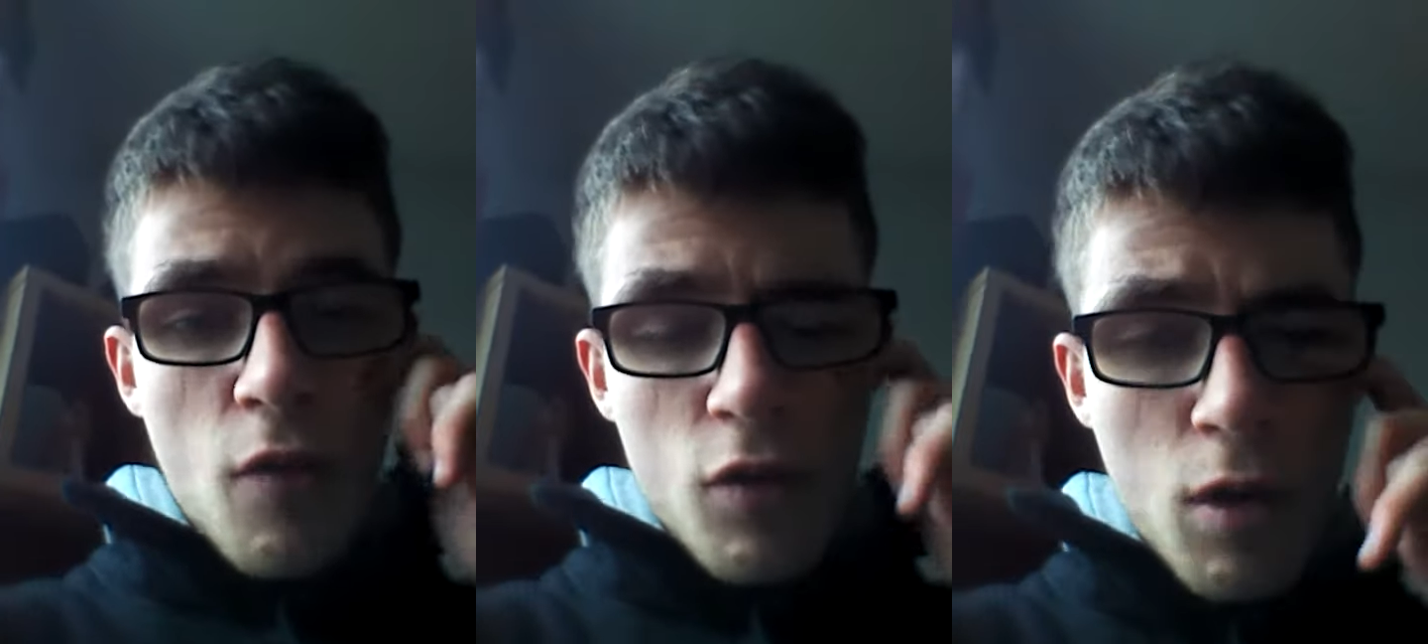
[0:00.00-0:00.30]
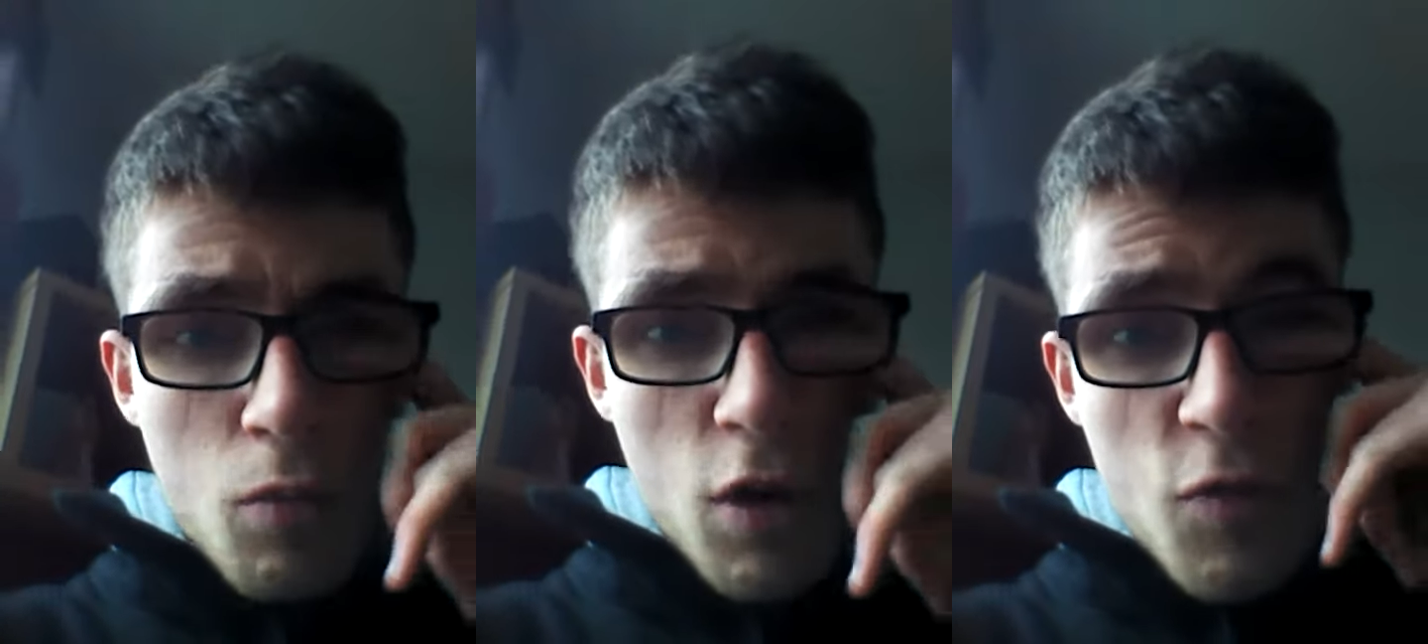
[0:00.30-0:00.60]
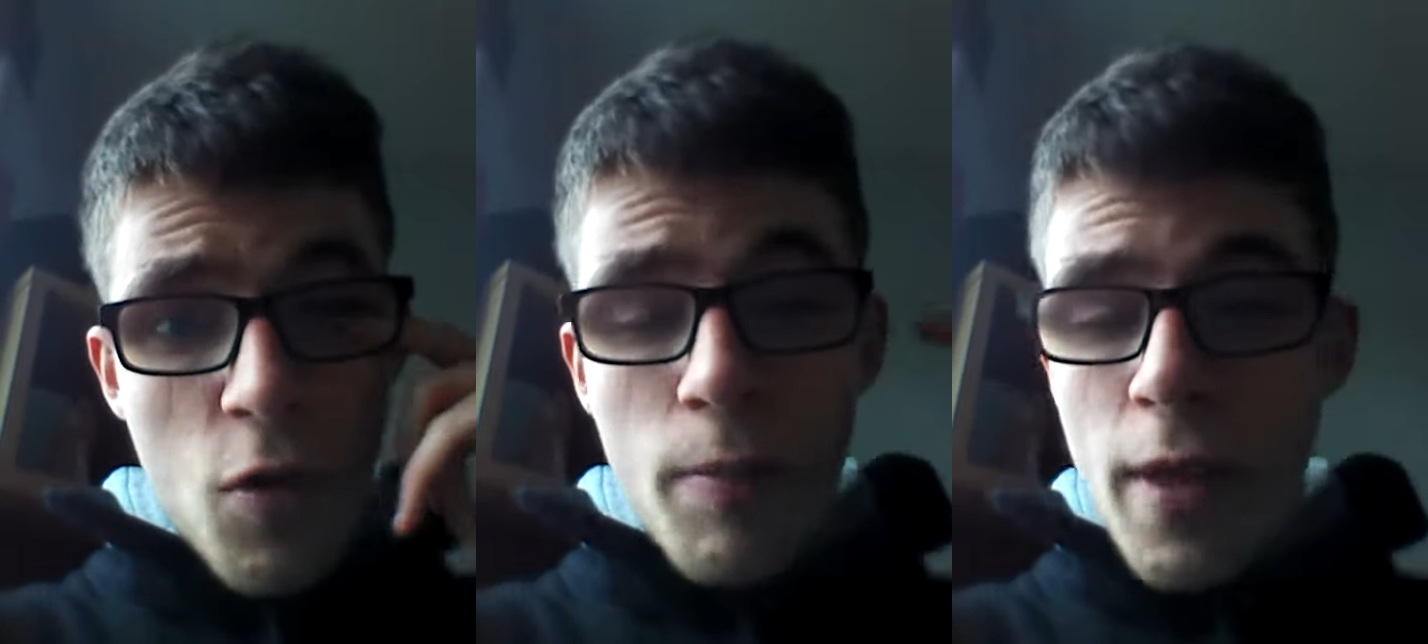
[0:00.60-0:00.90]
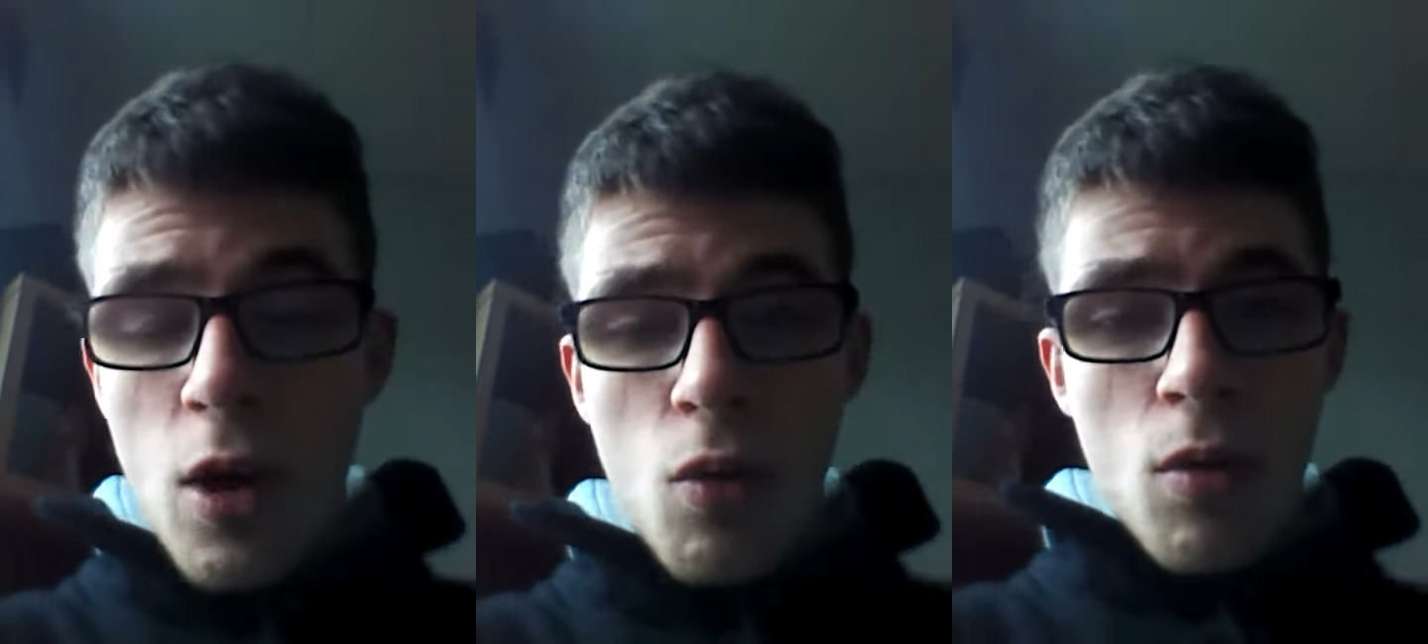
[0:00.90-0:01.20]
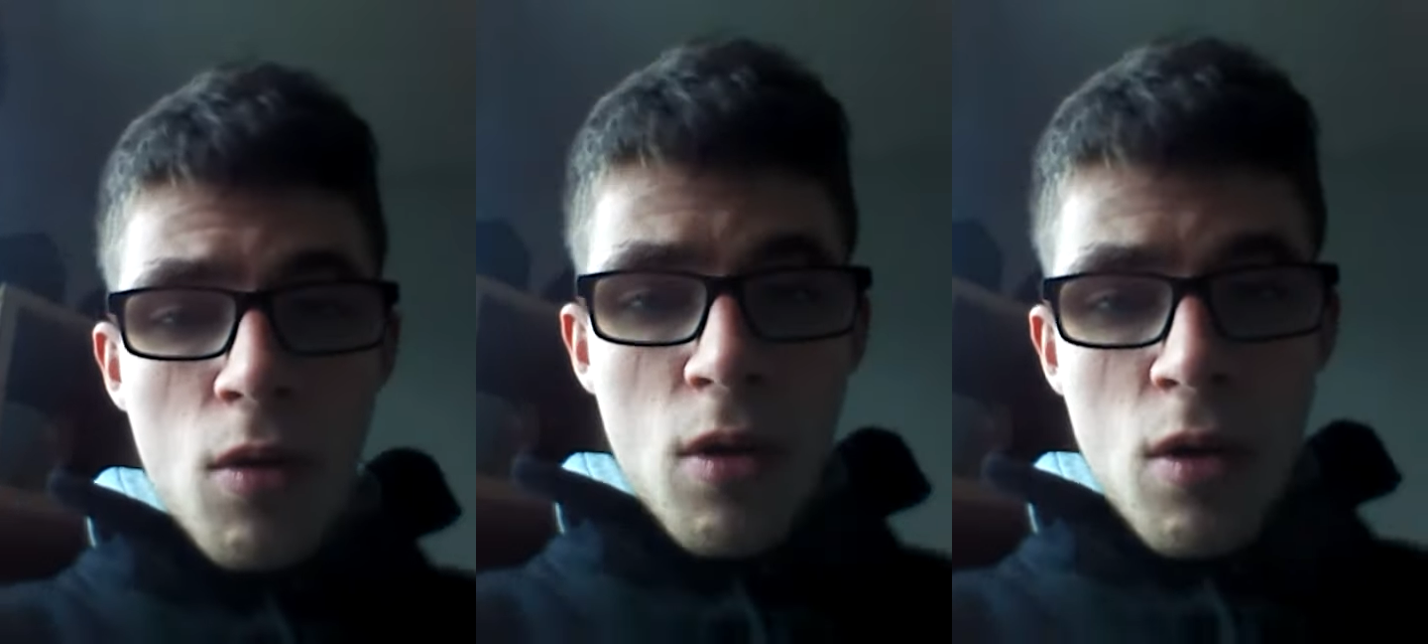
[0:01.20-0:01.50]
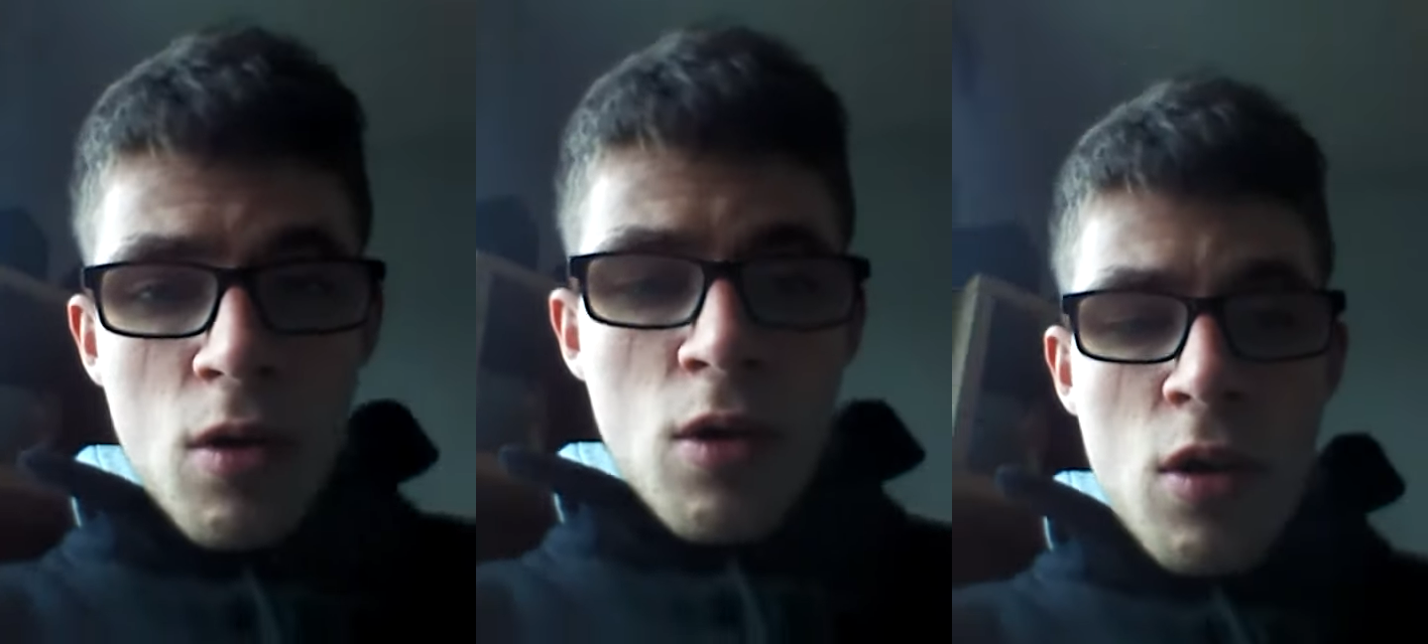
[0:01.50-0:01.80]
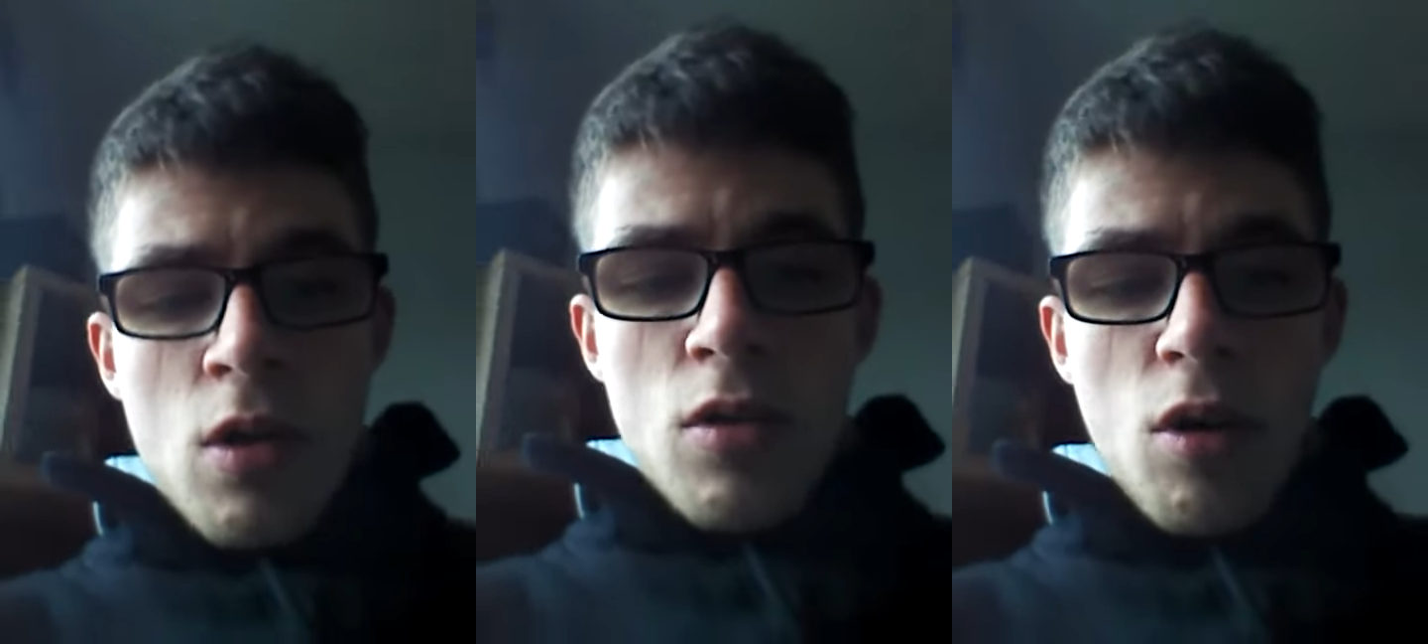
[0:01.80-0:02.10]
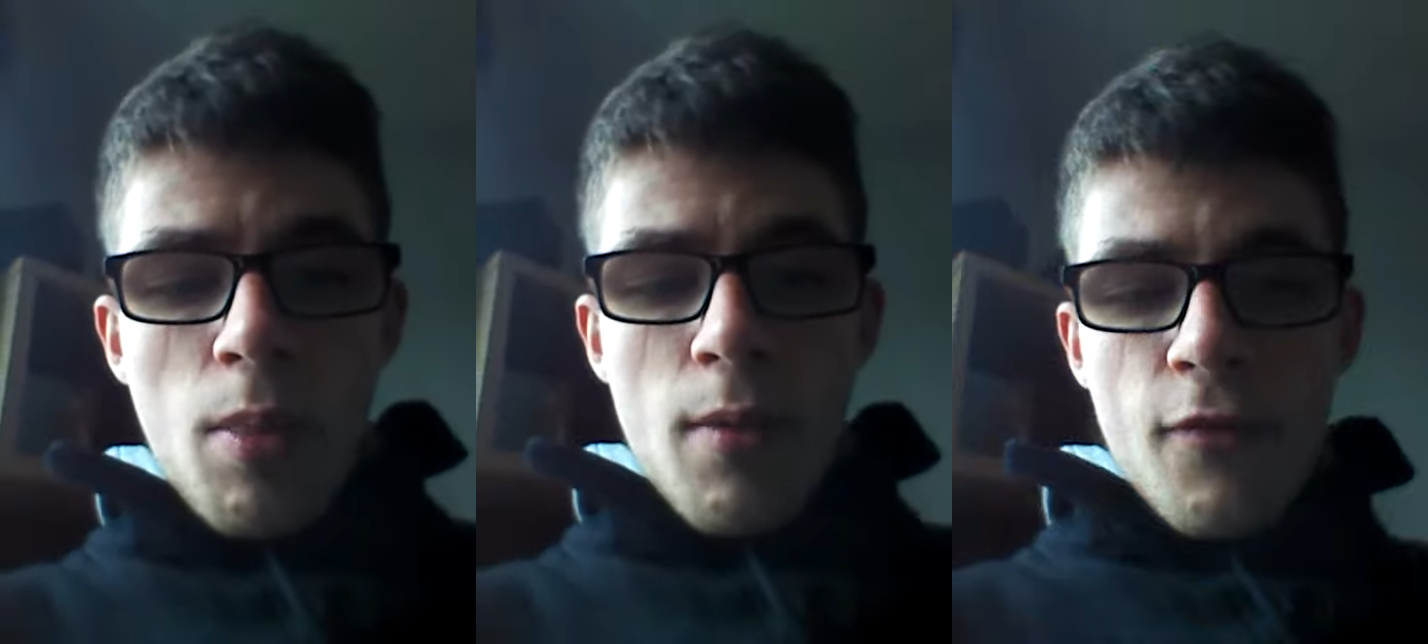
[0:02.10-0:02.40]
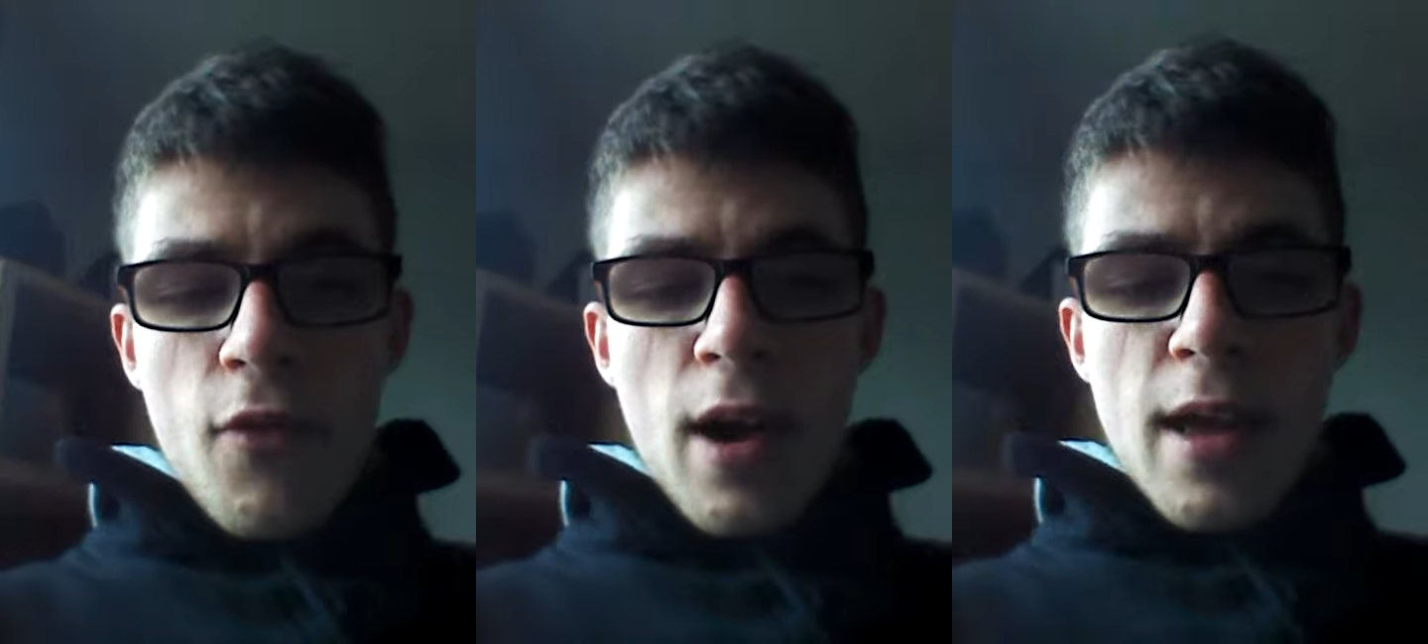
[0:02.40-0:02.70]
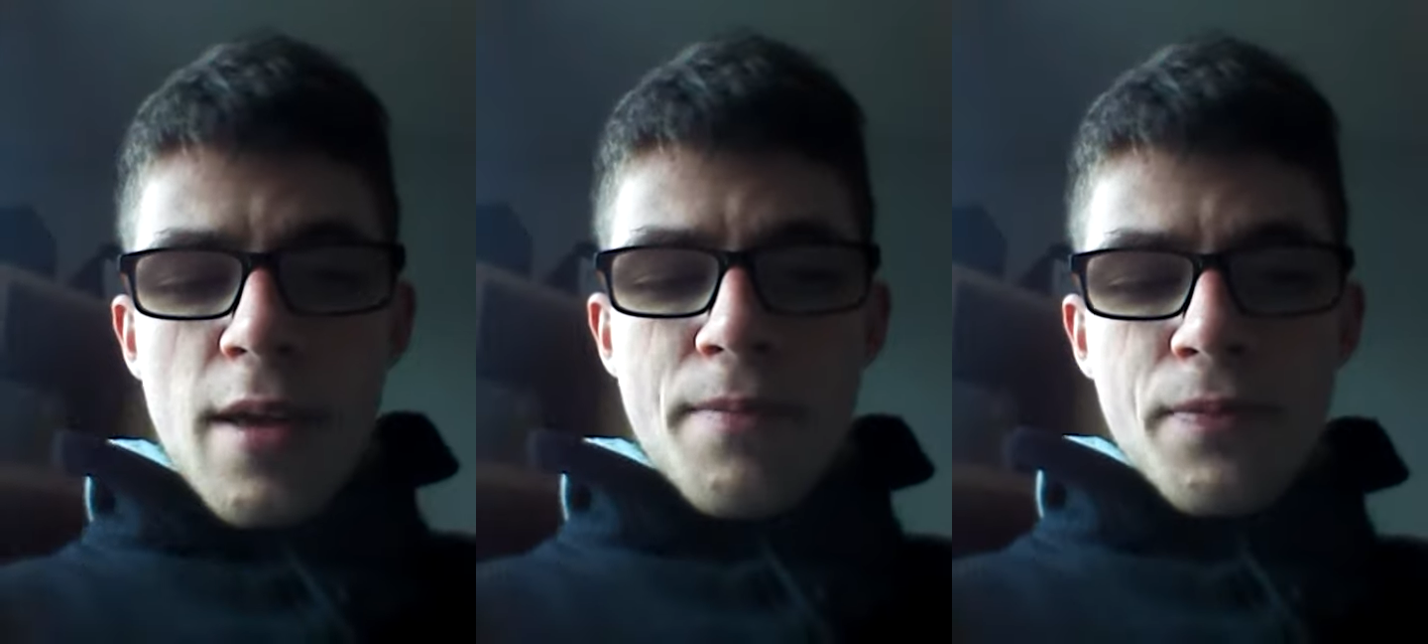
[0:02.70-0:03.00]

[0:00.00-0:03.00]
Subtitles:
I've gone West Brom 0, Tottenham 3.